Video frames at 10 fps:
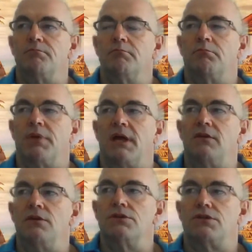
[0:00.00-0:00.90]
But
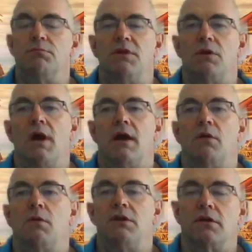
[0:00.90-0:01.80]
you should be aware
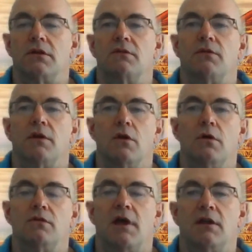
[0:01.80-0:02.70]
when you're looking for a
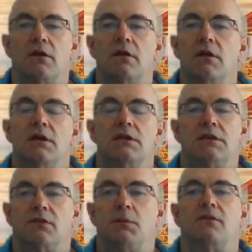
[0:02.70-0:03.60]
cosigner,
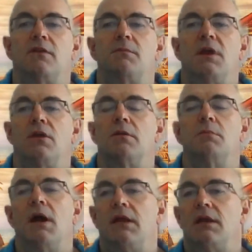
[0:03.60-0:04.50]
just because they make good
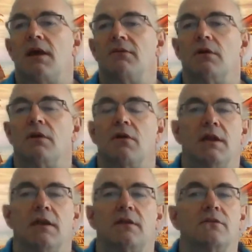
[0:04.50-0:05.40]
money and have good
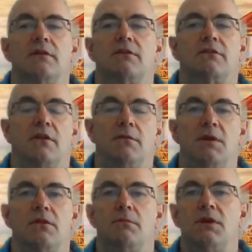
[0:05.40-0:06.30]
credit doesn't necessarily mean
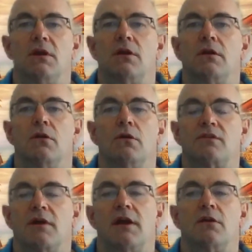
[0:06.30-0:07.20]
they'll be a good
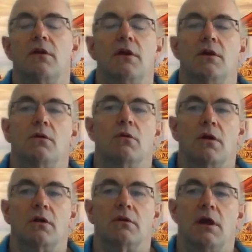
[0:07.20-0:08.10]
cosigner
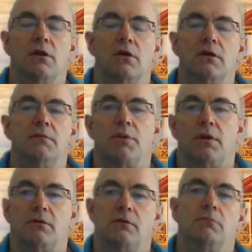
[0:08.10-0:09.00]
or a good
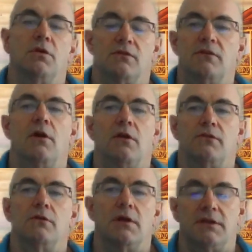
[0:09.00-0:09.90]
person to also
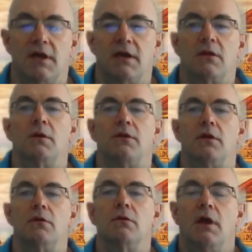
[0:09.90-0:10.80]
go on title with you.
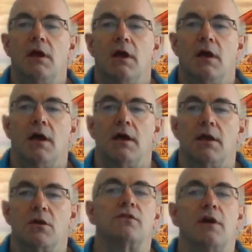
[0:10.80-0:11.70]
A
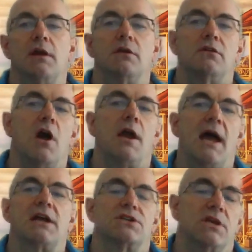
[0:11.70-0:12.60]
cosigner is not
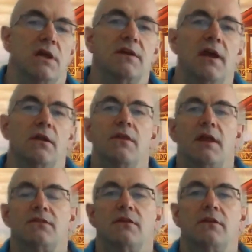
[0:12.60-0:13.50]
actually on title.
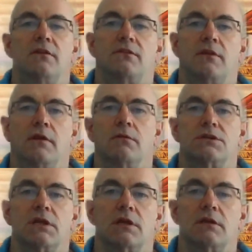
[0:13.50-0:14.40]
That's the
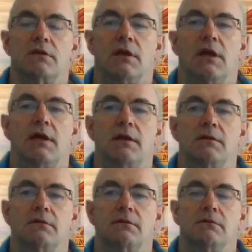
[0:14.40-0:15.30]
distinguishing
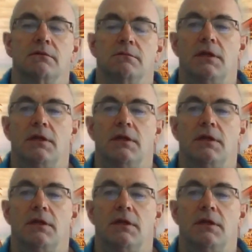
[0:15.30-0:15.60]
in this